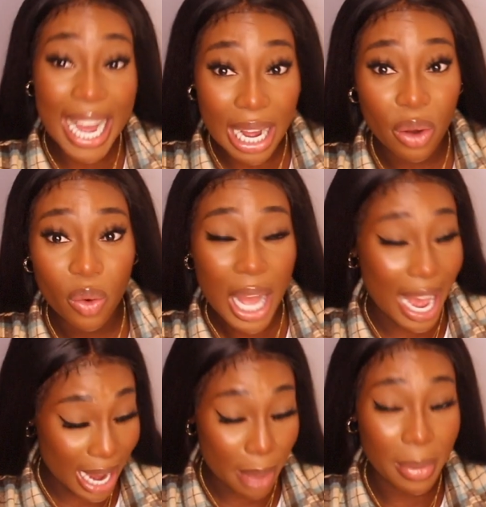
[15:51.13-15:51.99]
out
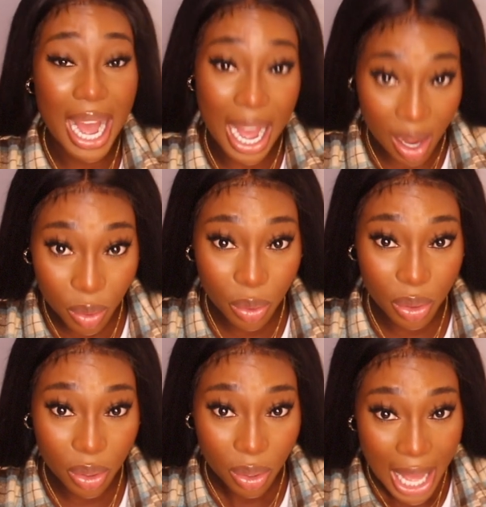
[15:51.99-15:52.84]
and I'm
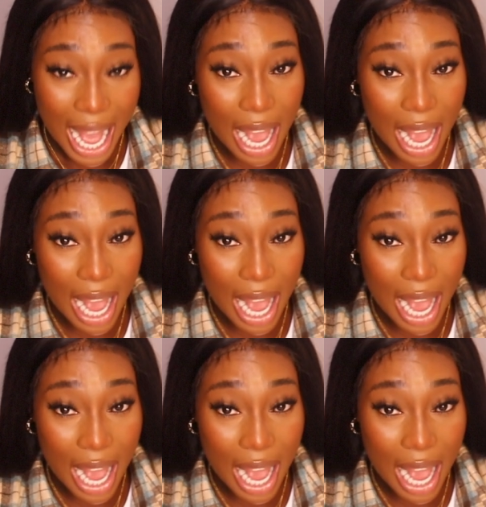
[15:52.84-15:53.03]
out,